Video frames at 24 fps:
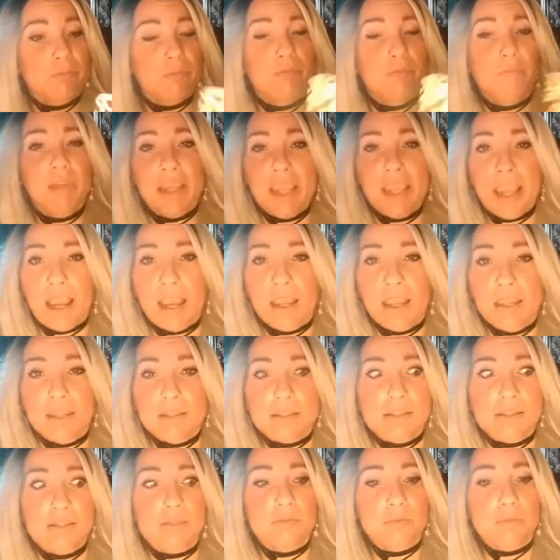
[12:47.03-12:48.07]
But yeah,
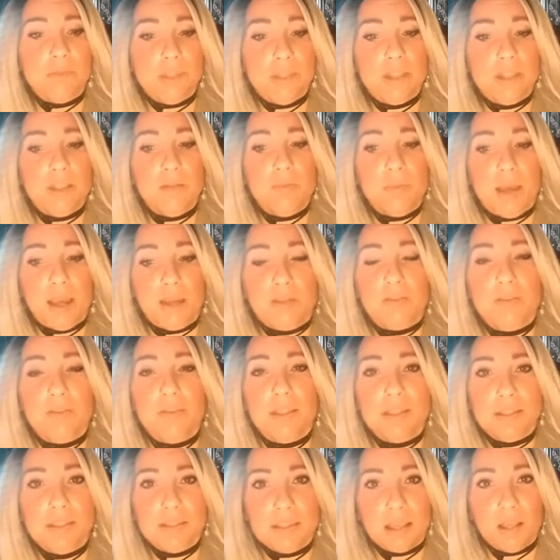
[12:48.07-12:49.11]
it's really about
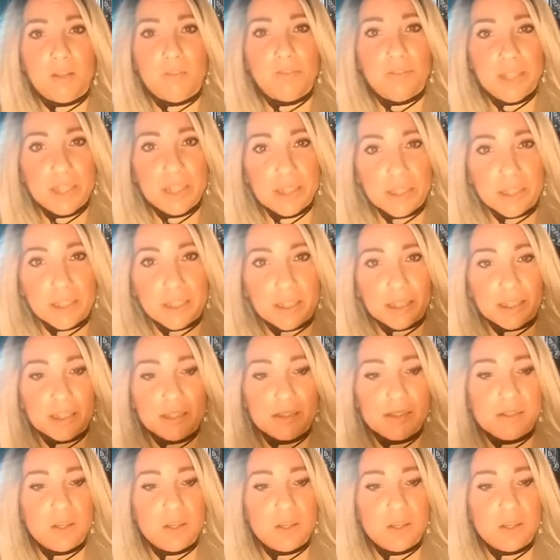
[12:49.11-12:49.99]
the self-healing.